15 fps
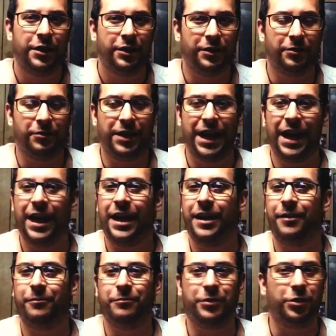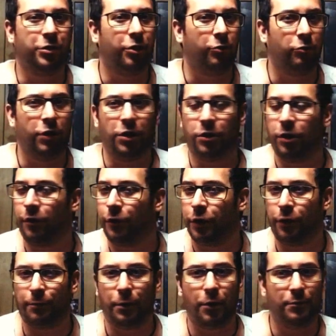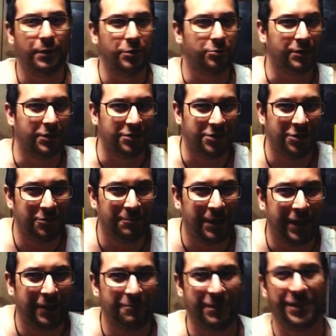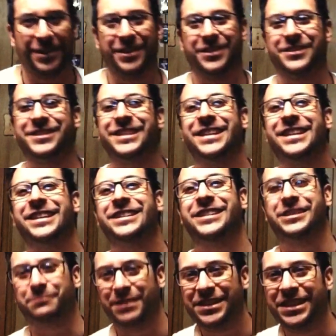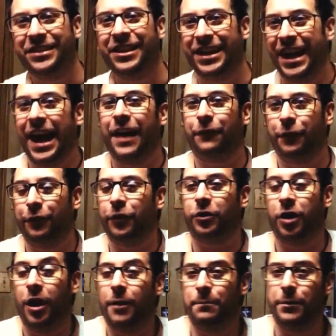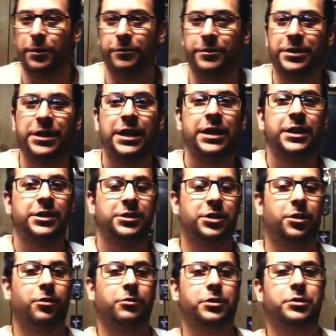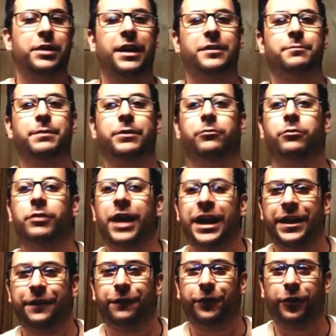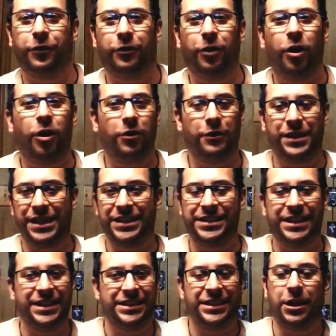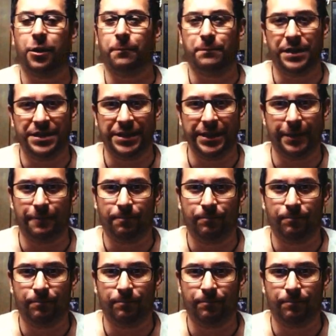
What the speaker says: You can't, run all over your opponents with Kasumi because she's missing like half of her combos. So you have to be ready for all of these things that are missing.